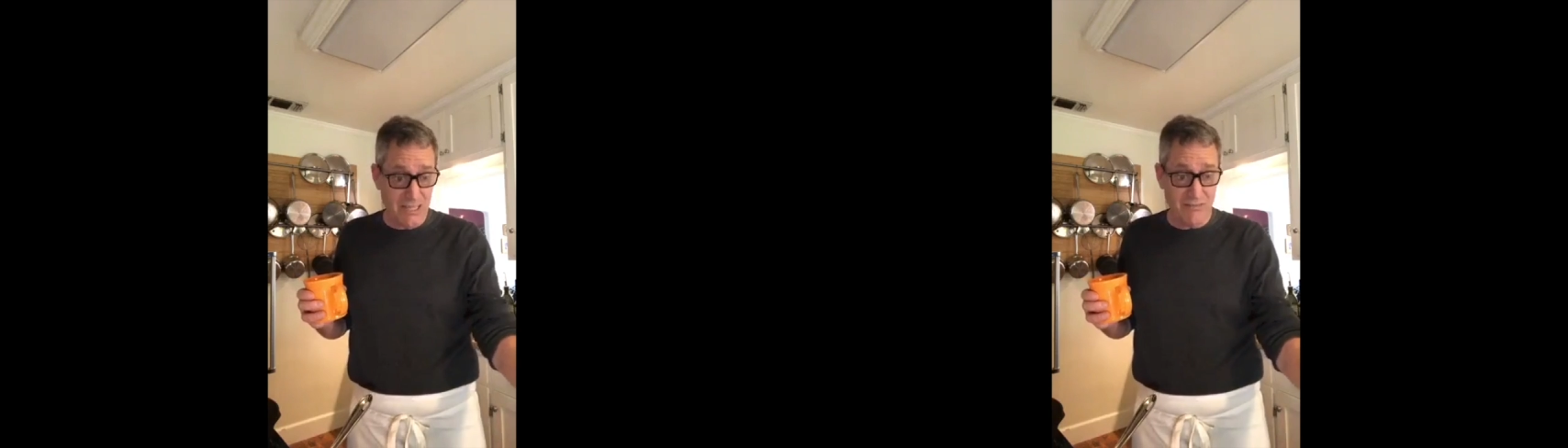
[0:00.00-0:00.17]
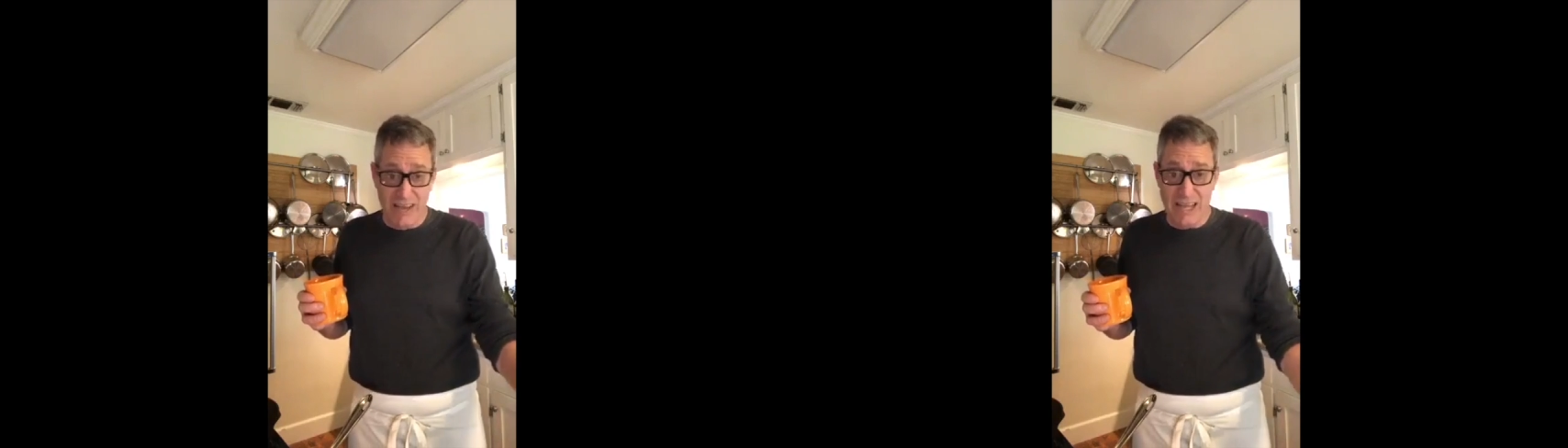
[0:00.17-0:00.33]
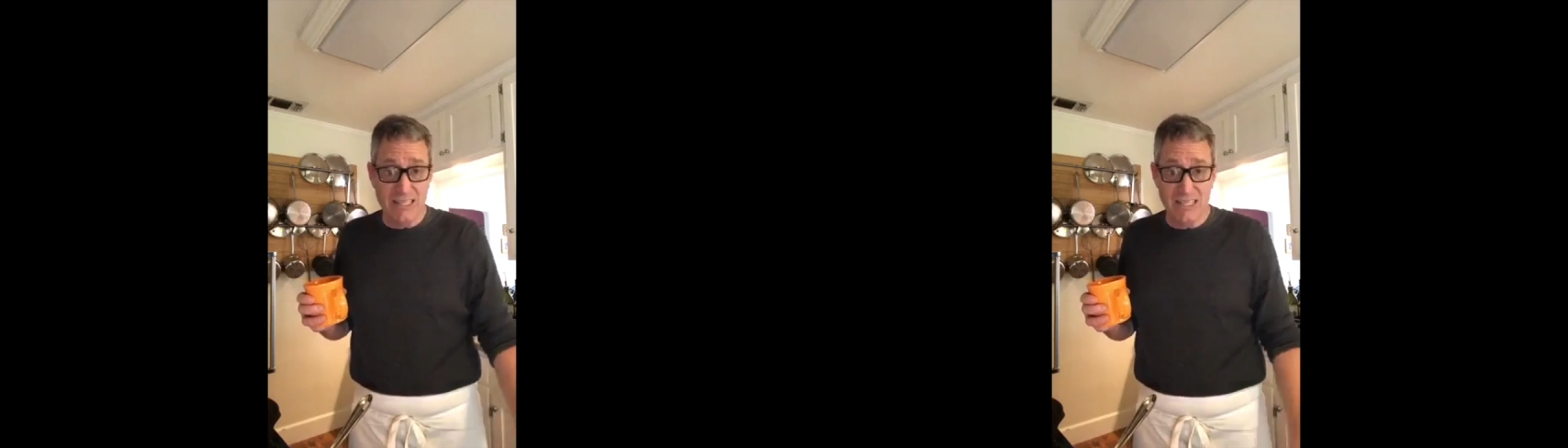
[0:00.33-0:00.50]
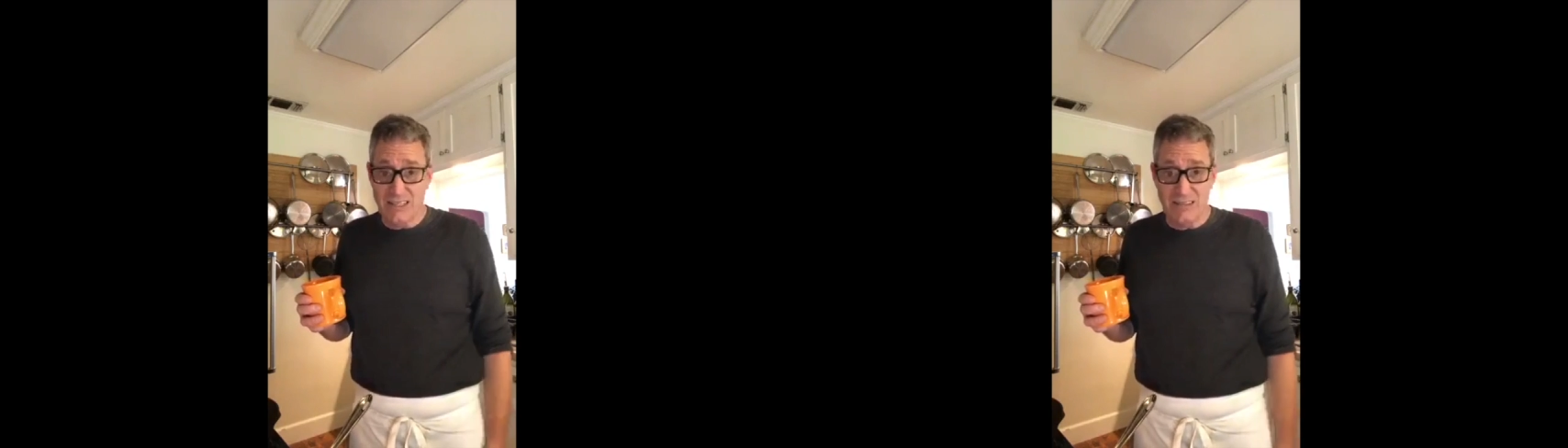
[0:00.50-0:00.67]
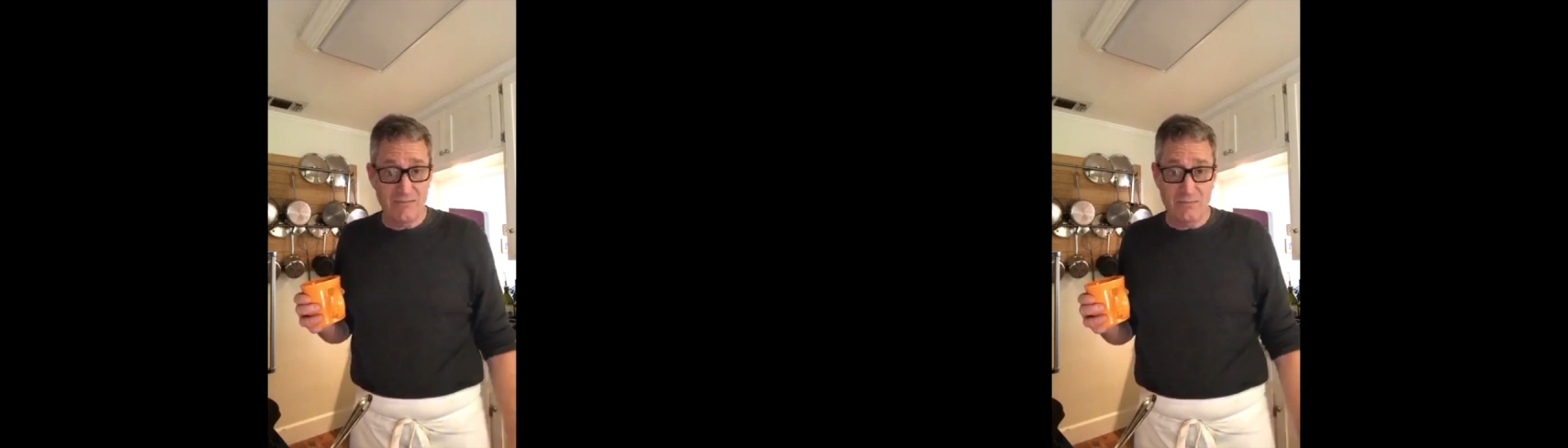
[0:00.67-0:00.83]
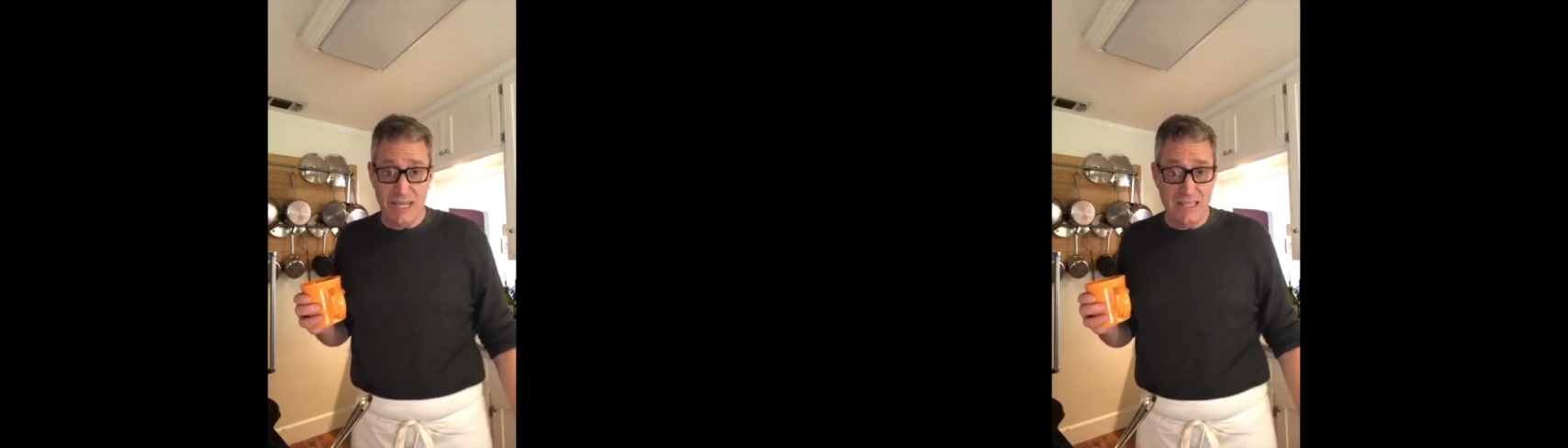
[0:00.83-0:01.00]
of veggies
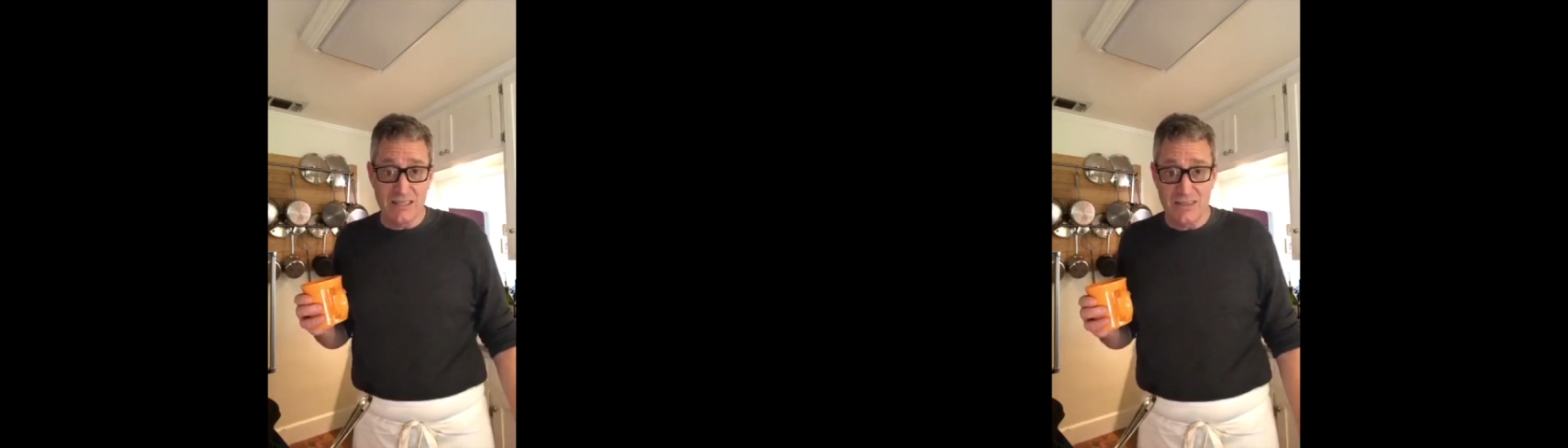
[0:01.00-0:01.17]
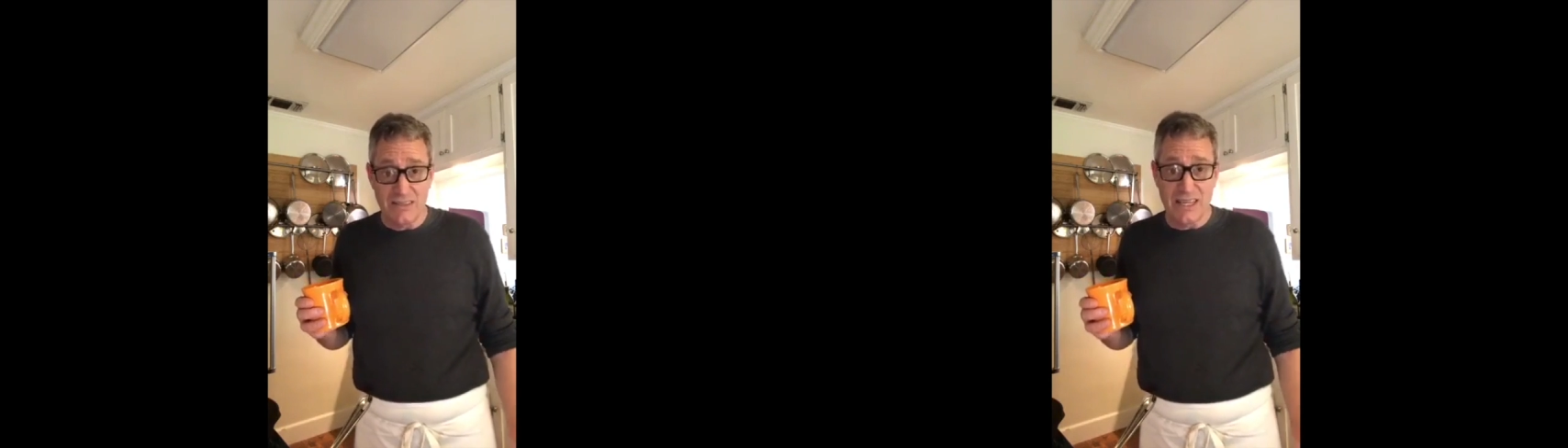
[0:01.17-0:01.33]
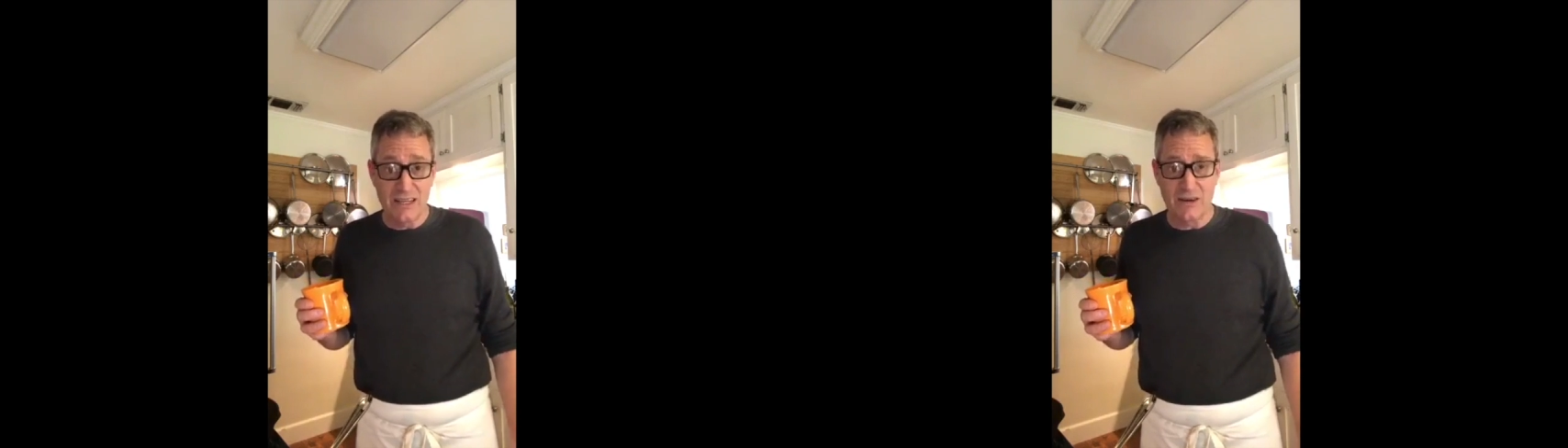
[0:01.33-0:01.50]
and meats and things,